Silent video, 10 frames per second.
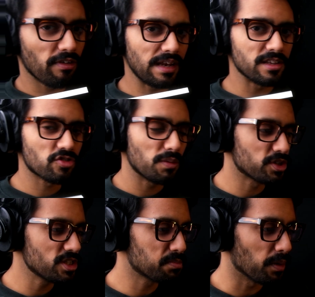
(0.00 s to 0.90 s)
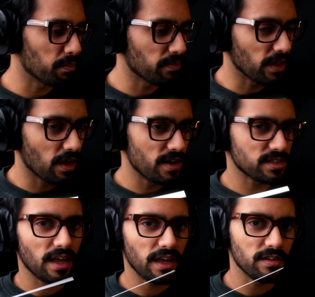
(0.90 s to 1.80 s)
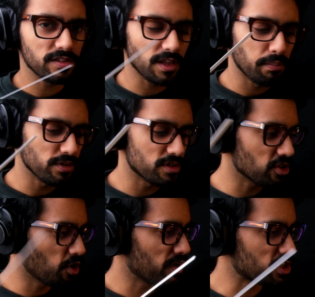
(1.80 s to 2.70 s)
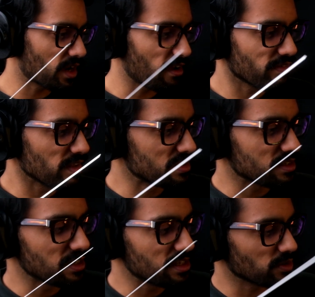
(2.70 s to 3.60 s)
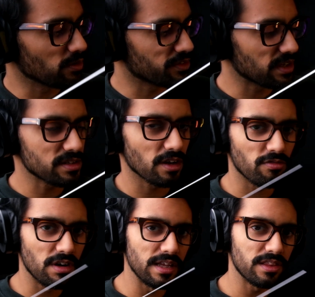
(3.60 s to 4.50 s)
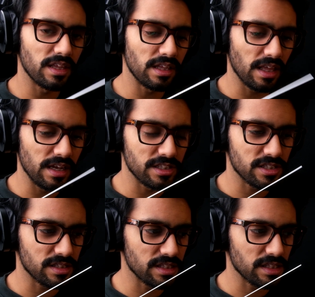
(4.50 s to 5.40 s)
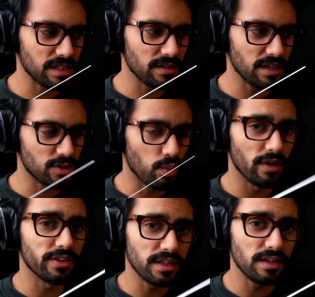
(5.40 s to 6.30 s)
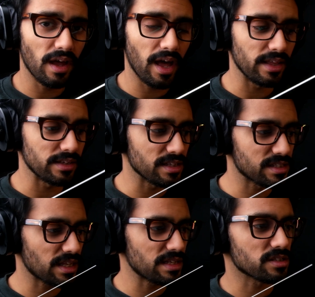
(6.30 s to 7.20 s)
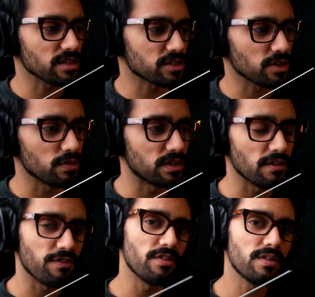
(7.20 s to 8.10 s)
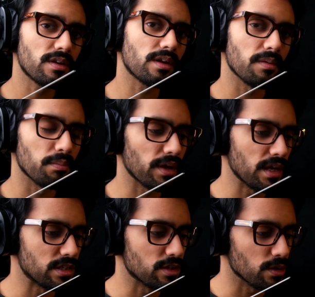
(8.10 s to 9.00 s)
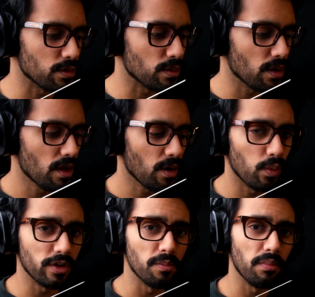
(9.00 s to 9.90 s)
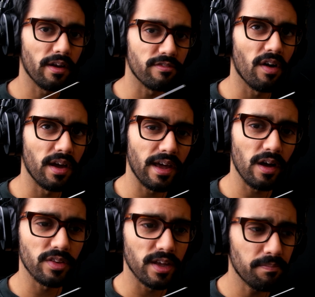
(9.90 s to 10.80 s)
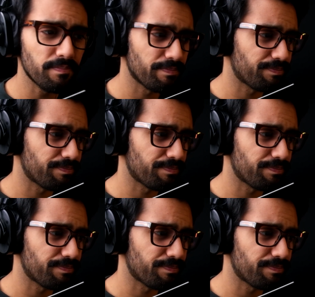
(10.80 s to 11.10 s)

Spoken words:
reading descriptions, but the guys at Haeckels, they put so much effort into these sort of things. I really think that it's worth it, and the scents are so different compared to what you might find out there,